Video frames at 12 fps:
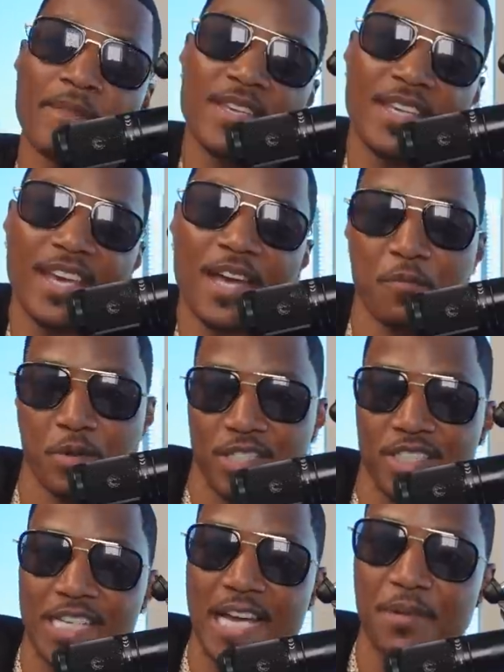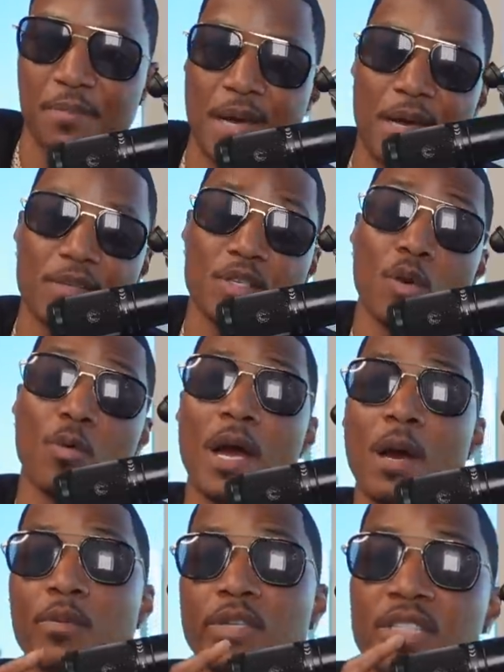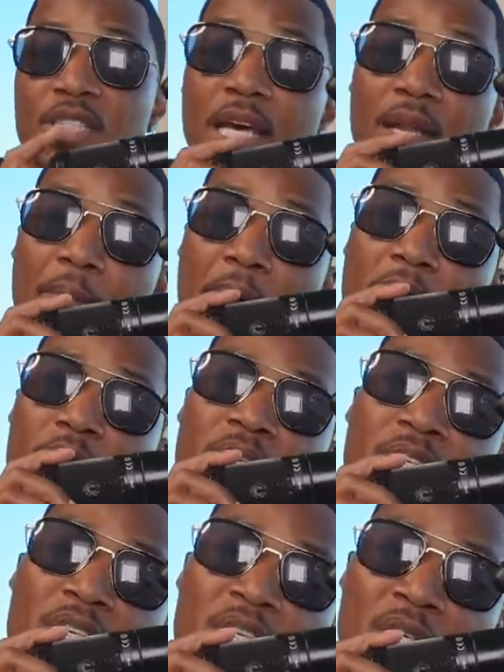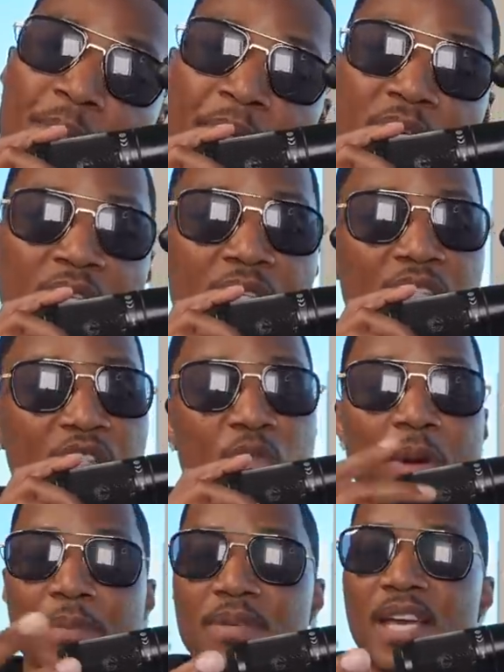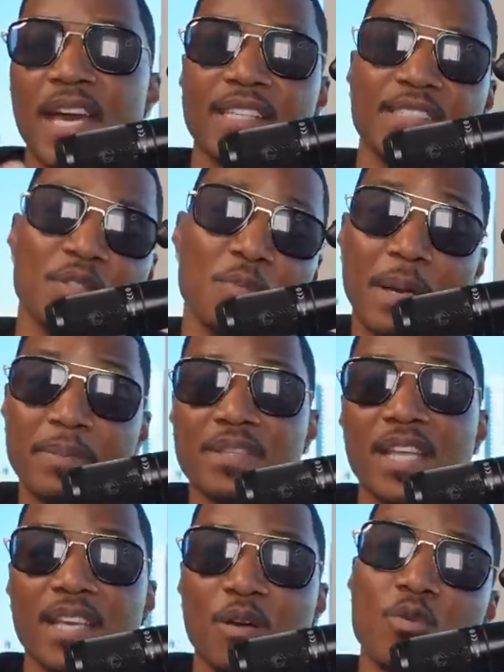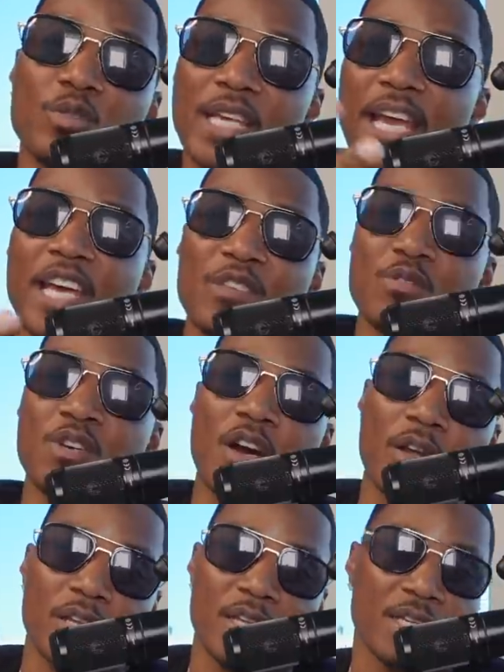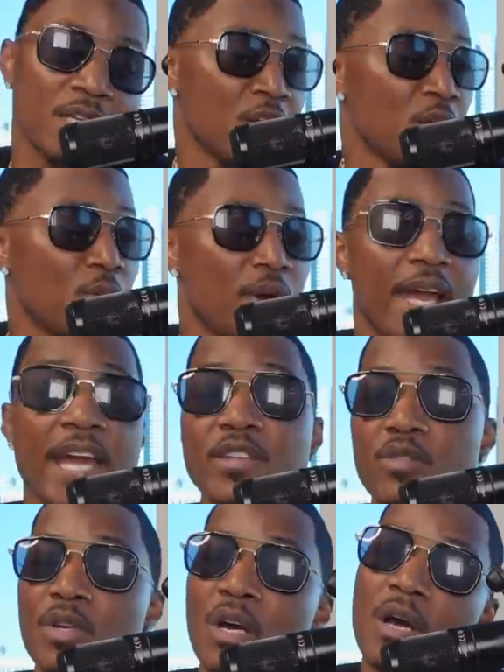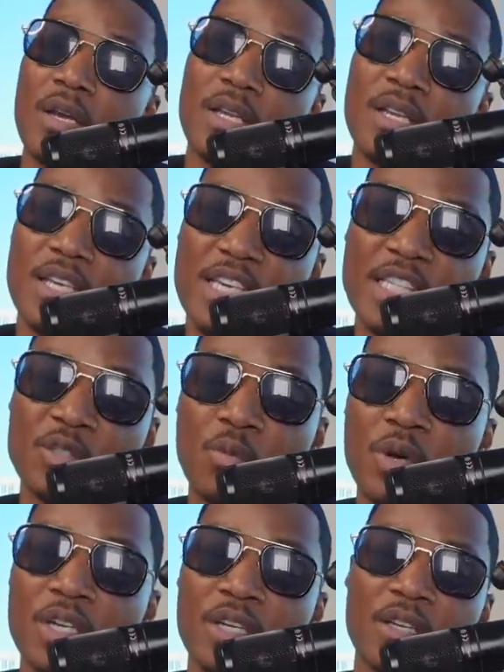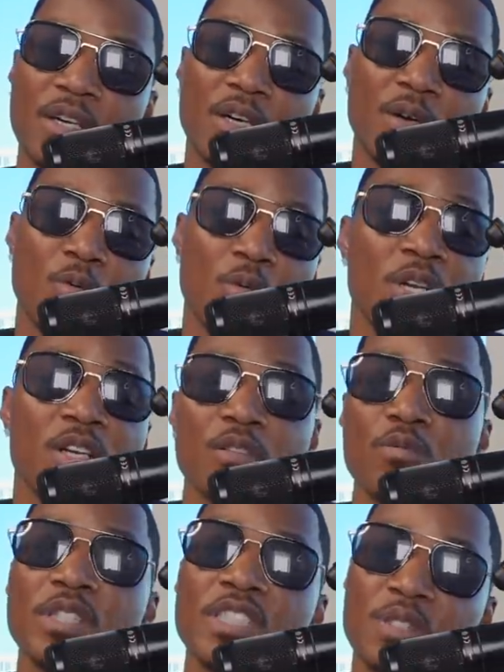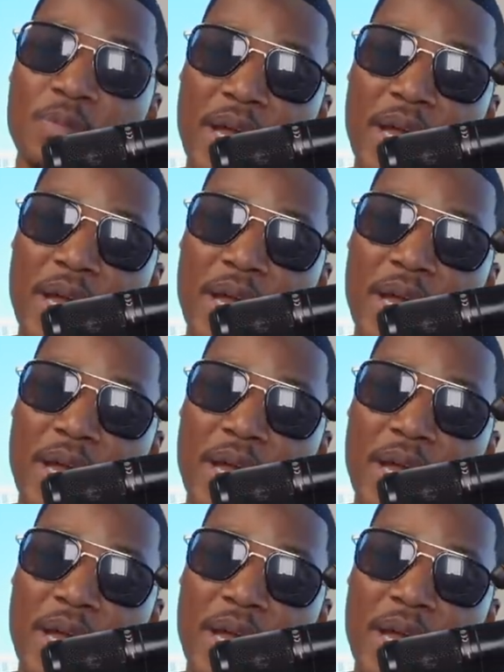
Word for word: Yeah, I want to shout him out. You know why I want to shout him out? Because you might be asking, you might be thinking, who's Andrew Carnegie? Well, Andrew Carnegie is one of the one of the richest